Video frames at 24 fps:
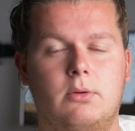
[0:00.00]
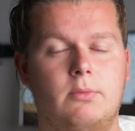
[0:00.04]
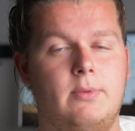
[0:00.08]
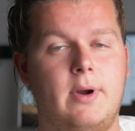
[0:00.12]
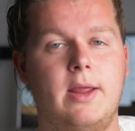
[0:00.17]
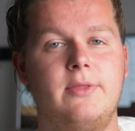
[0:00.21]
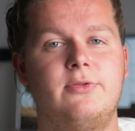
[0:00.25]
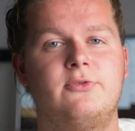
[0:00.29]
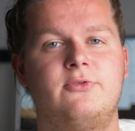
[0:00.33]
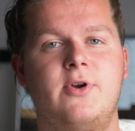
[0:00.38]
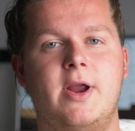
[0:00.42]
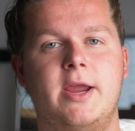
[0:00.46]

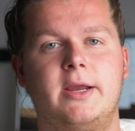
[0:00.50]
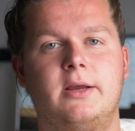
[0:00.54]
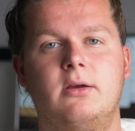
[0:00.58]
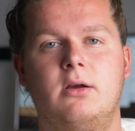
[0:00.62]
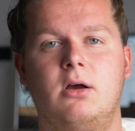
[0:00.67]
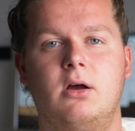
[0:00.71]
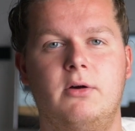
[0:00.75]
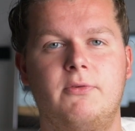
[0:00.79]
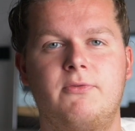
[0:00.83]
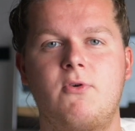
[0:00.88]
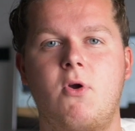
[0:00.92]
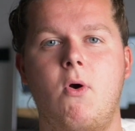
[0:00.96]
rendering,
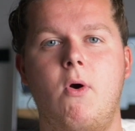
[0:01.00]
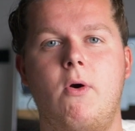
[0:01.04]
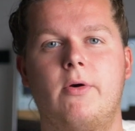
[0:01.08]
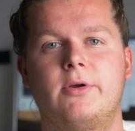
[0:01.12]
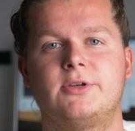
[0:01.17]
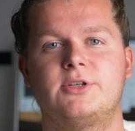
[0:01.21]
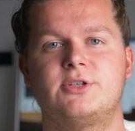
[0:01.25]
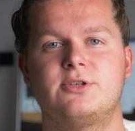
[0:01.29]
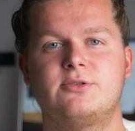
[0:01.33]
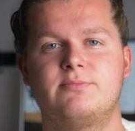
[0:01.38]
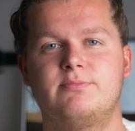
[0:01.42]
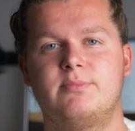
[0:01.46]
of
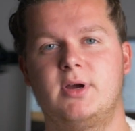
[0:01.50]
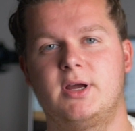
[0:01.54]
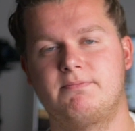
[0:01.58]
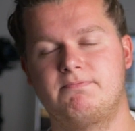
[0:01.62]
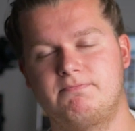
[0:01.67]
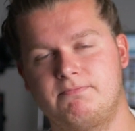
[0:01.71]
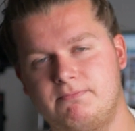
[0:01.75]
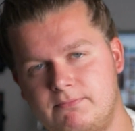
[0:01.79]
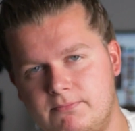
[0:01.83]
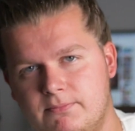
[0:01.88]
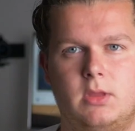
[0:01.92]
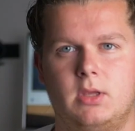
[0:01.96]
course,
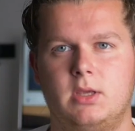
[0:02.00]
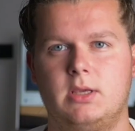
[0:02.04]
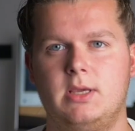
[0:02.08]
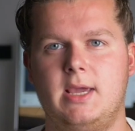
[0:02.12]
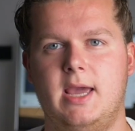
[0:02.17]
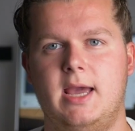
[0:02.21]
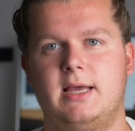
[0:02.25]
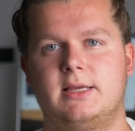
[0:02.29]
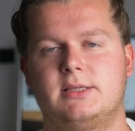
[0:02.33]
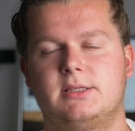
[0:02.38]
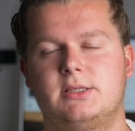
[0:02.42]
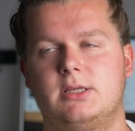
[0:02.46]
but
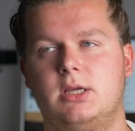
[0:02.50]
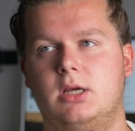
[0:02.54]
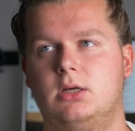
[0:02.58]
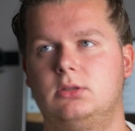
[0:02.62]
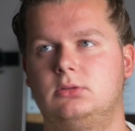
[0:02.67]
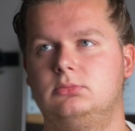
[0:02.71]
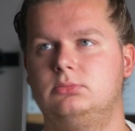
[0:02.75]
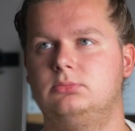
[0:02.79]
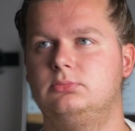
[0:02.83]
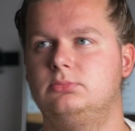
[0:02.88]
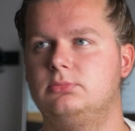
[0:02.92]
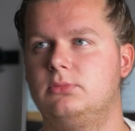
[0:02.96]
yeah,
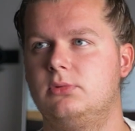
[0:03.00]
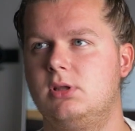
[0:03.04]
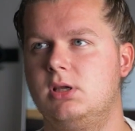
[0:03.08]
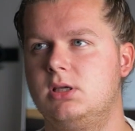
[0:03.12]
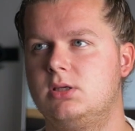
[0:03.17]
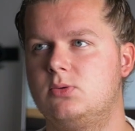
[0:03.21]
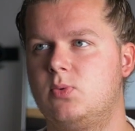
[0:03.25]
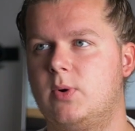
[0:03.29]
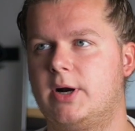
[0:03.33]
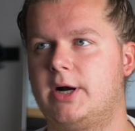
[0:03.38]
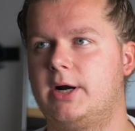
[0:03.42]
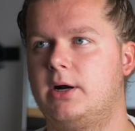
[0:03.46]
so
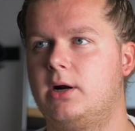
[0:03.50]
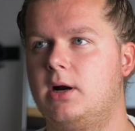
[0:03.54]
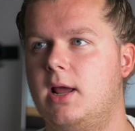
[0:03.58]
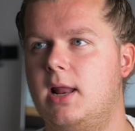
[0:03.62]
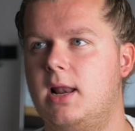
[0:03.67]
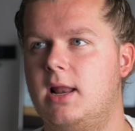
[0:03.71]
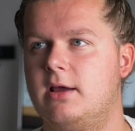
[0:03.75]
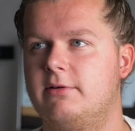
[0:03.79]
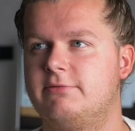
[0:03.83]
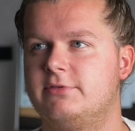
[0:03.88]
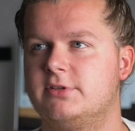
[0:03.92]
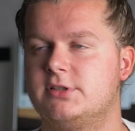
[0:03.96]
these were
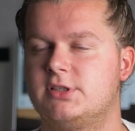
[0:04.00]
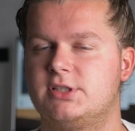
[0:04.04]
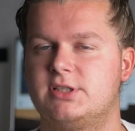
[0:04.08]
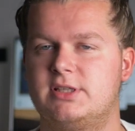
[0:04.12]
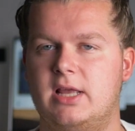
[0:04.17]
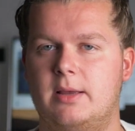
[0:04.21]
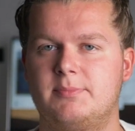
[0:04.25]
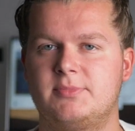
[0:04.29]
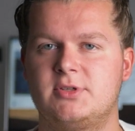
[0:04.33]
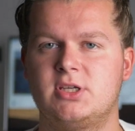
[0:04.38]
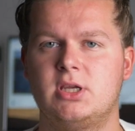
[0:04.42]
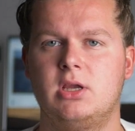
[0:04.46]
11
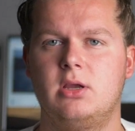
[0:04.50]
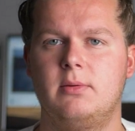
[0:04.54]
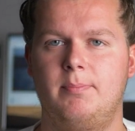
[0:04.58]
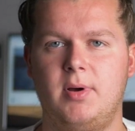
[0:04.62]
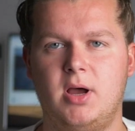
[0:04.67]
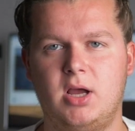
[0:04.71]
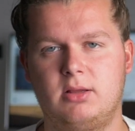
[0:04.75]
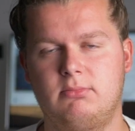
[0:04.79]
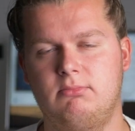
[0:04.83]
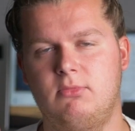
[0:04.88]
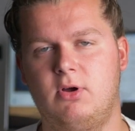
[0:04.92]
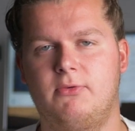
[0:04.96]
steps,
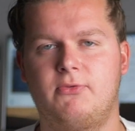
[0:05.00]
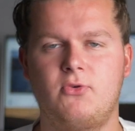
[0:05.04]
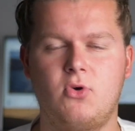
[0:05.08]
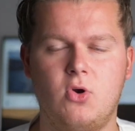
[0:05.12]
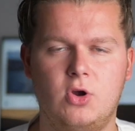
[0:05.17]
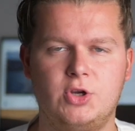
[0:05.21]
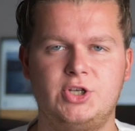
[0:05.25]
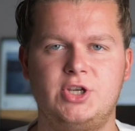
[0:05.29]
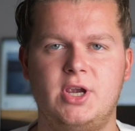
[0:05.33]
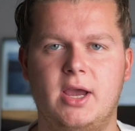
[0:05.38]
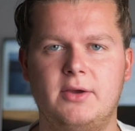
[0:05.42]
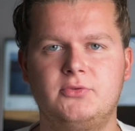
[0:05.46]
but of
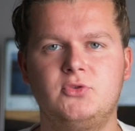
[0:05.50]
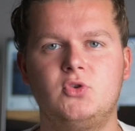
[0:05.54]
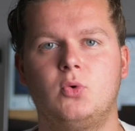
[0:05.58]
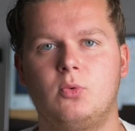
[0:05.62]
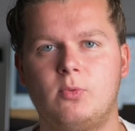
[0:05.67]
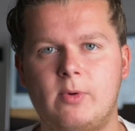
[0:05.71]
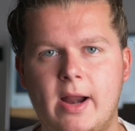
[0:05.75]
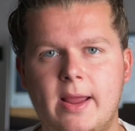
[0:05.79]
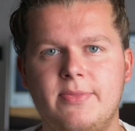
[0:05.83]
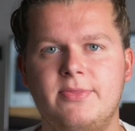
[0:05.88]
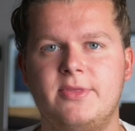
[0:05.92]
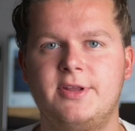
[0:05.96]
course you have to
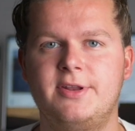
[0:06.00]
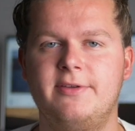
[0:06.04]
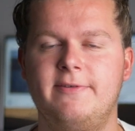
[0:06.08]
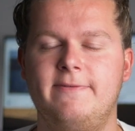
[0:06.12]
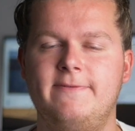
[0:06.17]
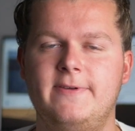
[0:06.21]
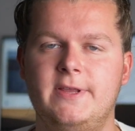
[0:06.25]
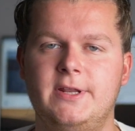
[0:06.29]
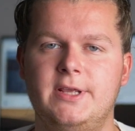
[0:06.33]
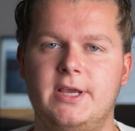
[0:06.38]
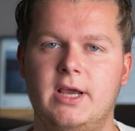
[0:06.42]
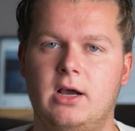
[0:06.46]
render the
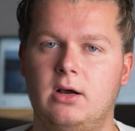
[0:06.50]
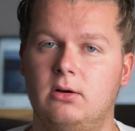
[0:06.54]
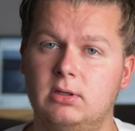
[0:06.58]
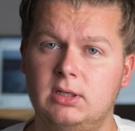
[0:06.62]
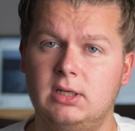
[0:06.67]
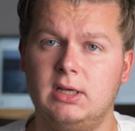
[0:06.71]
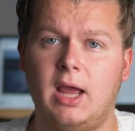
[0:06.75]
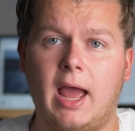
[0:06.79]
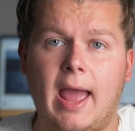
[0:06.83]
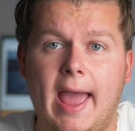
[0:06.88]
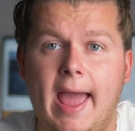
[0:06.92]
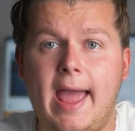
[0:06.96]
video
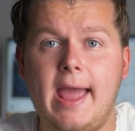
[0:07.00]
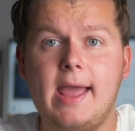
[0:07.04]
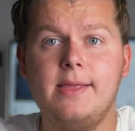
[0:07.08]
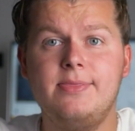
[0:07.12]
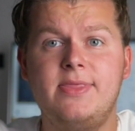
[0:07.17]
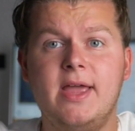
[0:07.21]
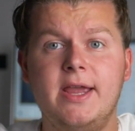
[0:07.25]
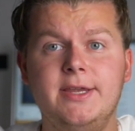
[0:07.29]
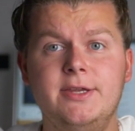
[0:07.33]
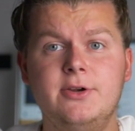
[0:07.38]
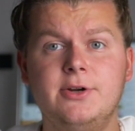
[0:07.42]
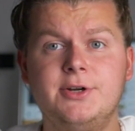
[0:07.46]
and
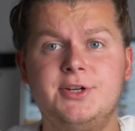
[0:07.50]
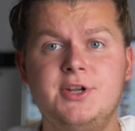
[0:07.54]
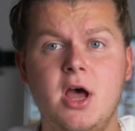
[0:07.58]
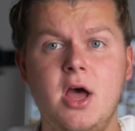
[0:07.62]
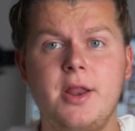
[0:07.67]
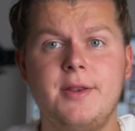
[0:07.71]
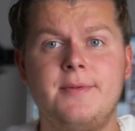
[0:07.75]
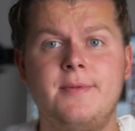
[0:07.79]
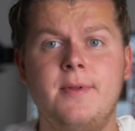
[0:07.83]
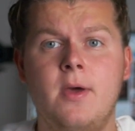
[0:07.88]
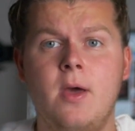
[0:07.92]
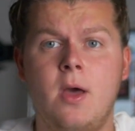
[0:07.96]
then you're
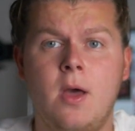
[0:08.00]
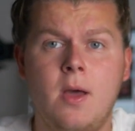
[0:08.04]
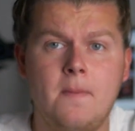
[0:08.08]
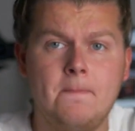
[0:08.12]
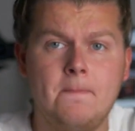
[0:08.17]
done.